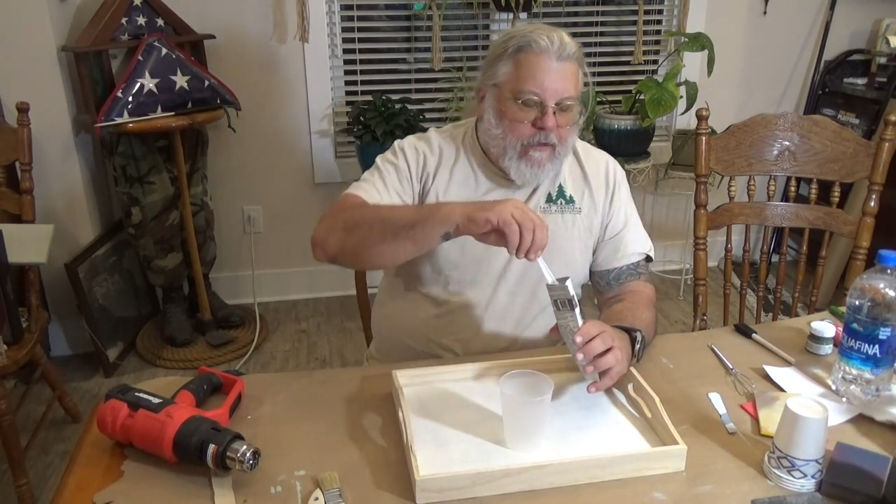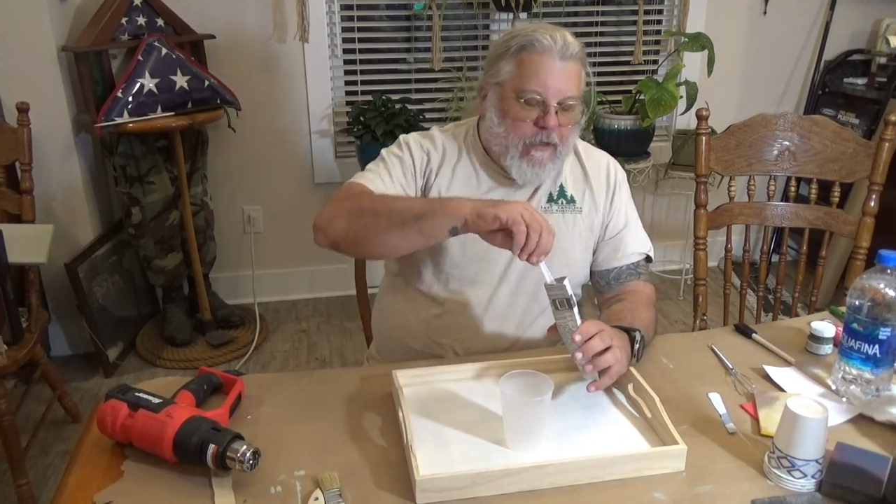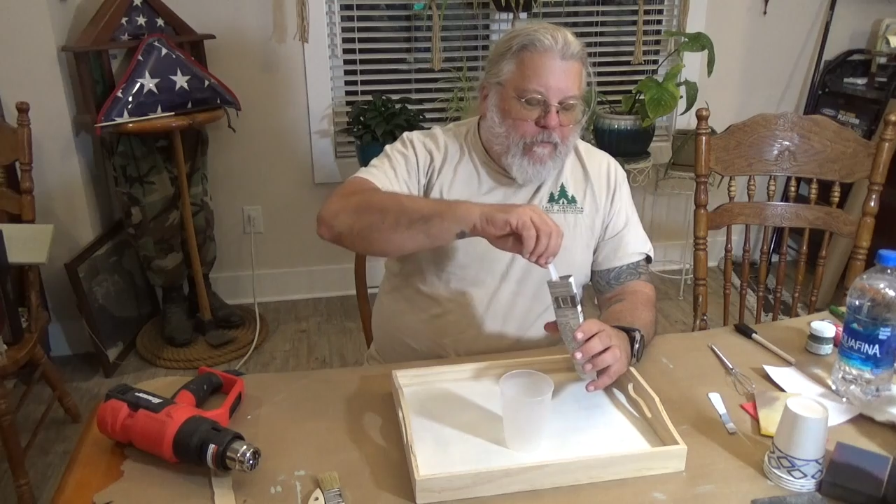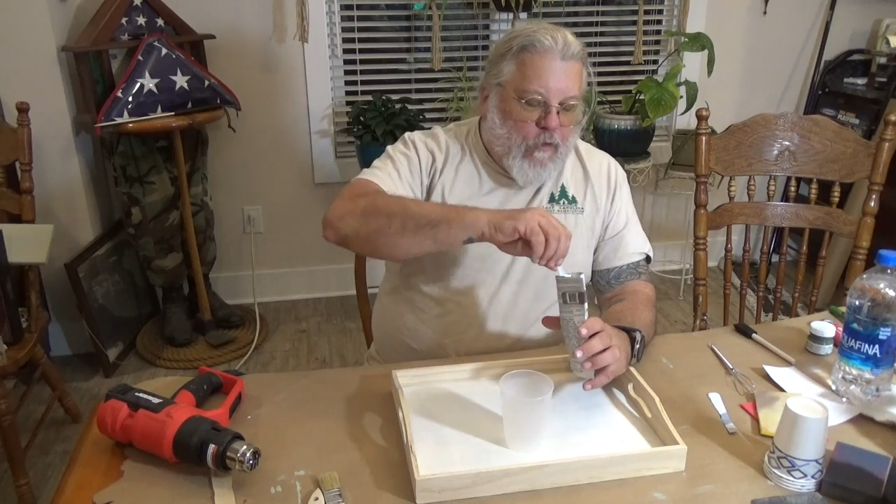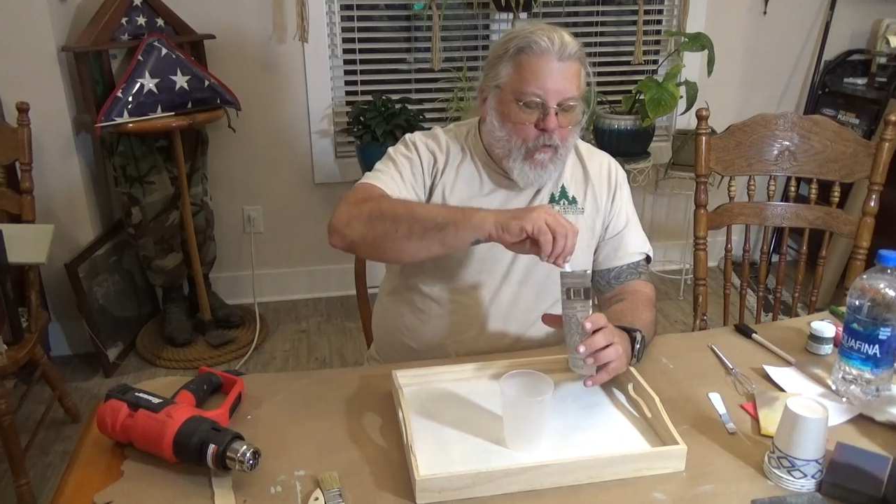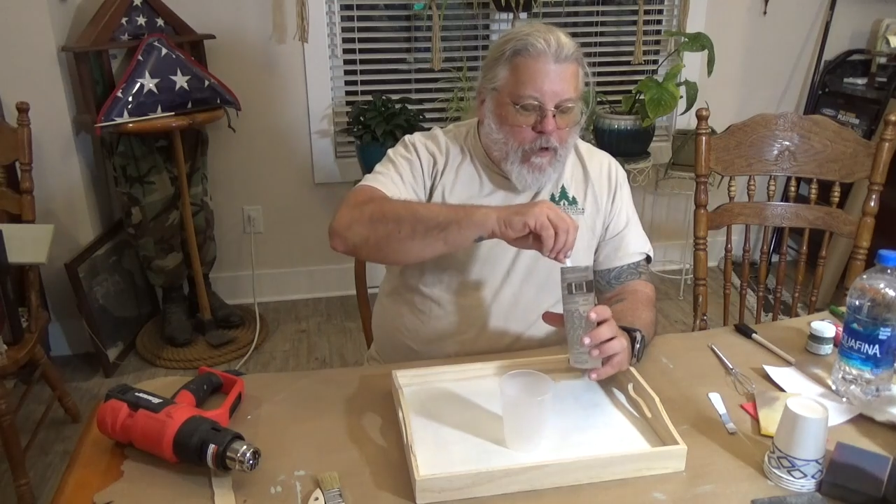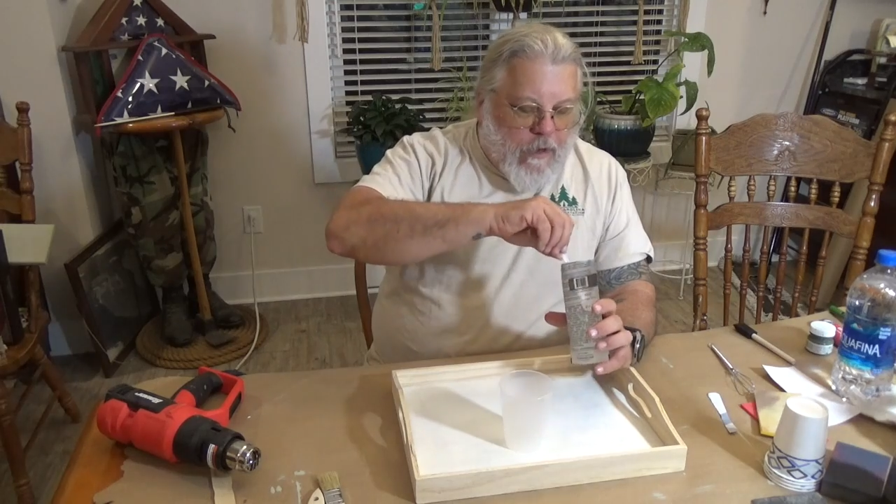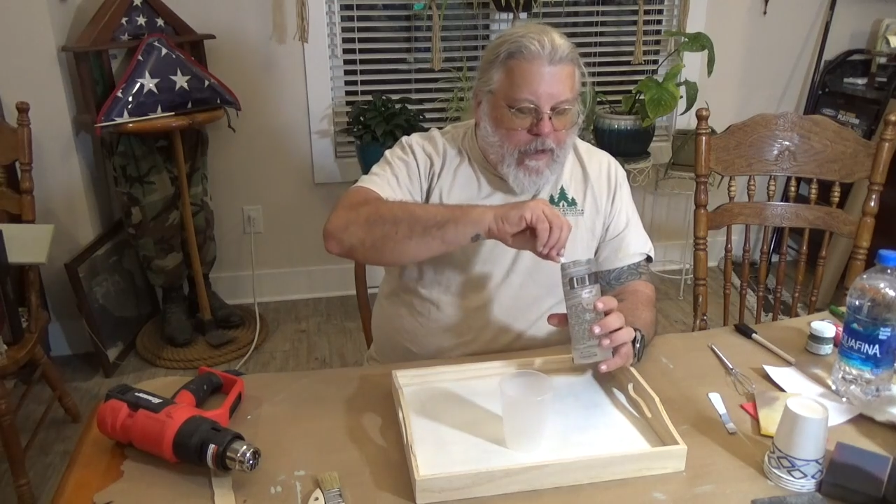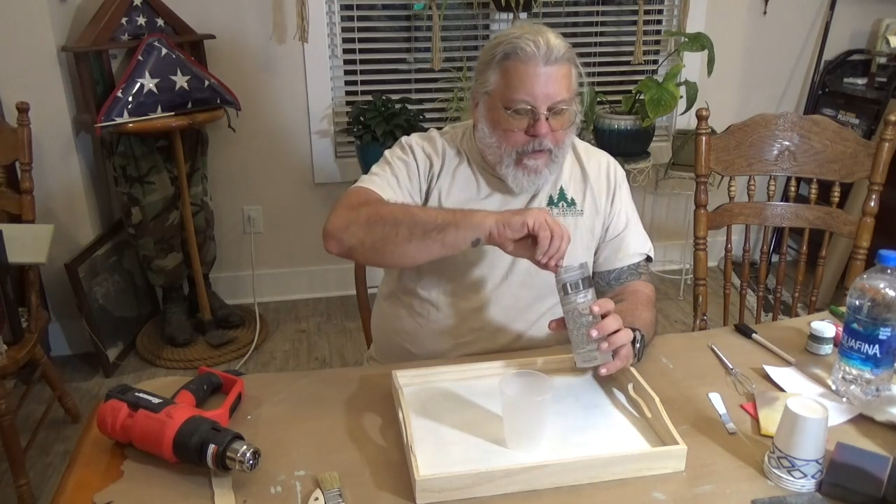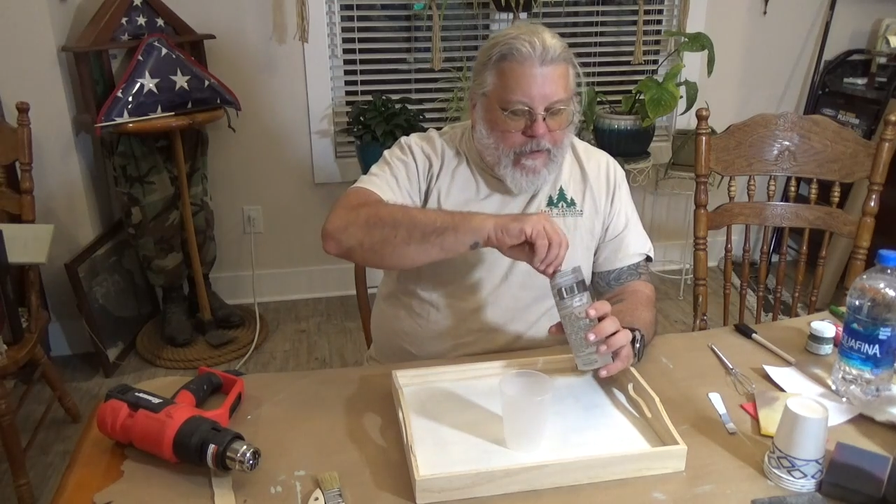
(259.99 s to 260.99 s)
So if you
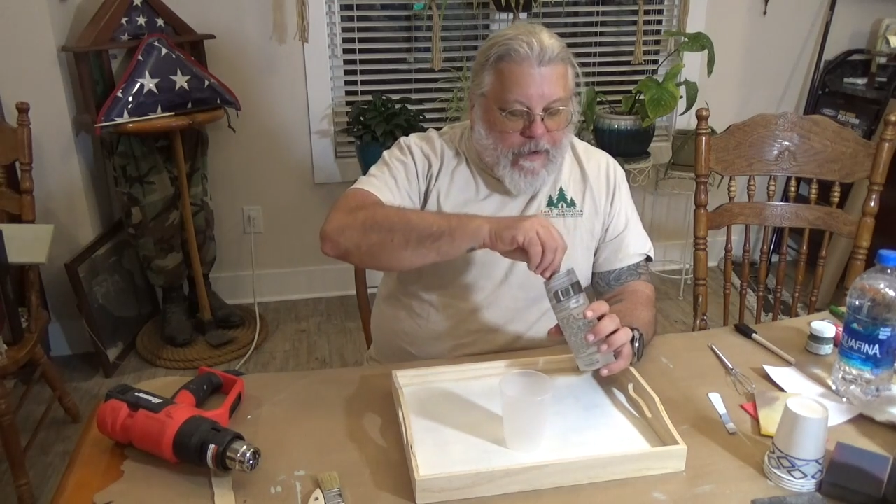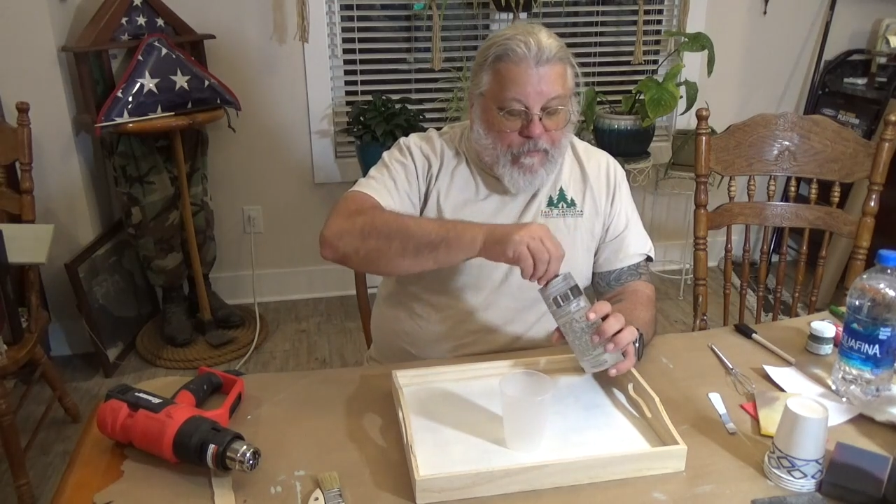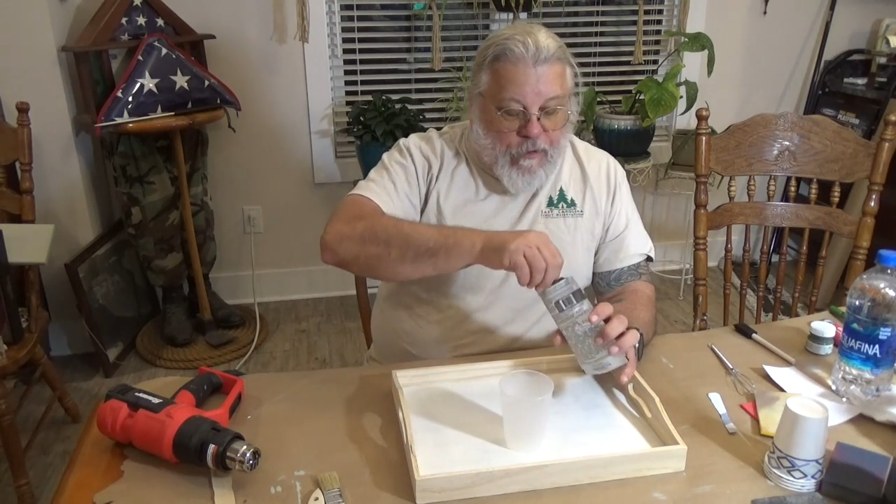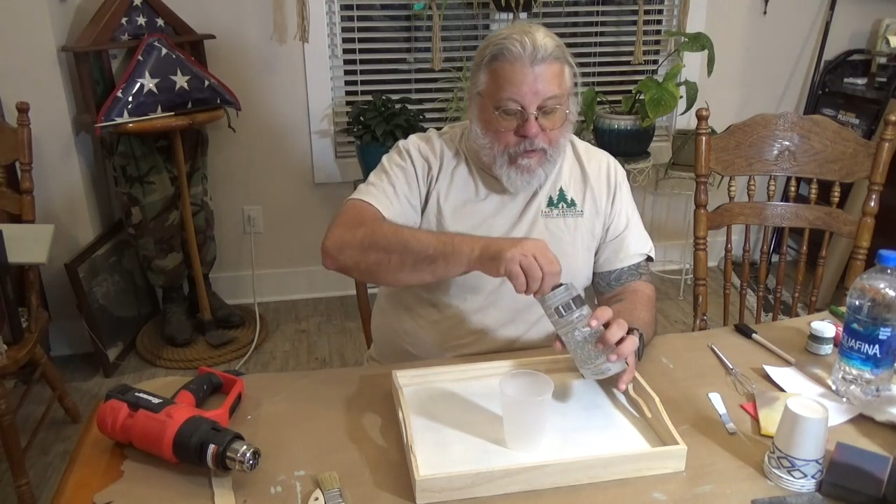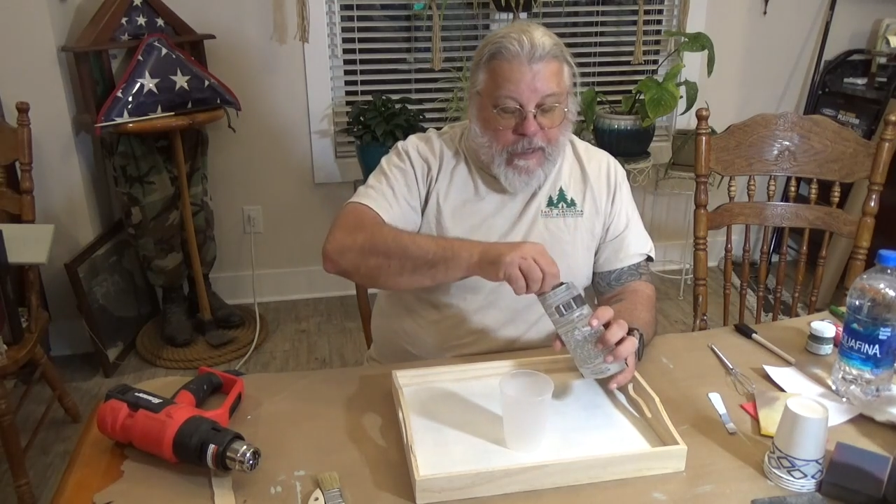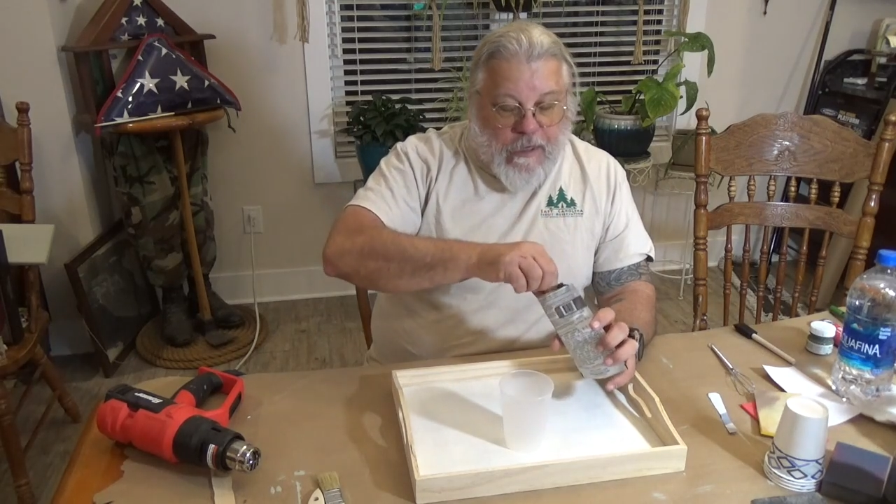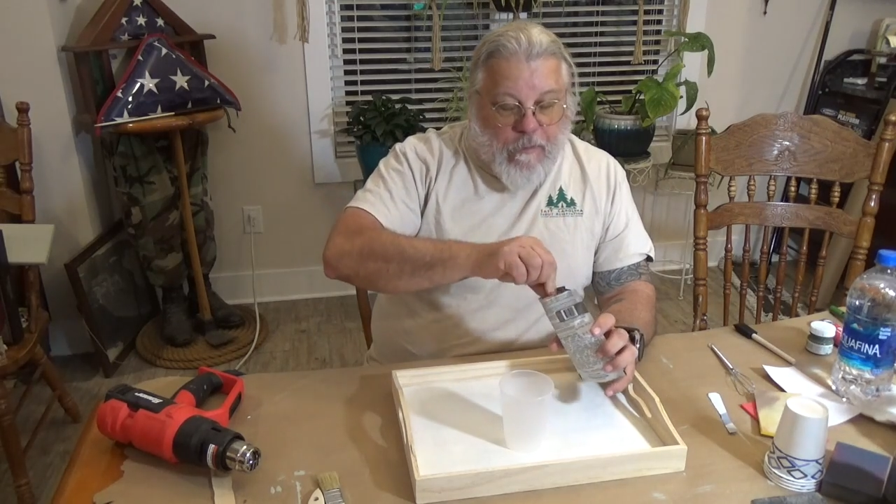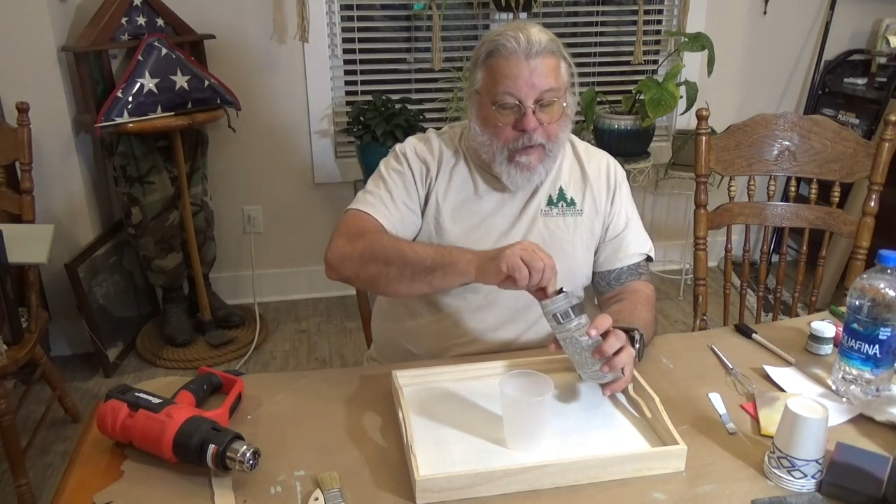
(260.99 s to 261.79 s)
think you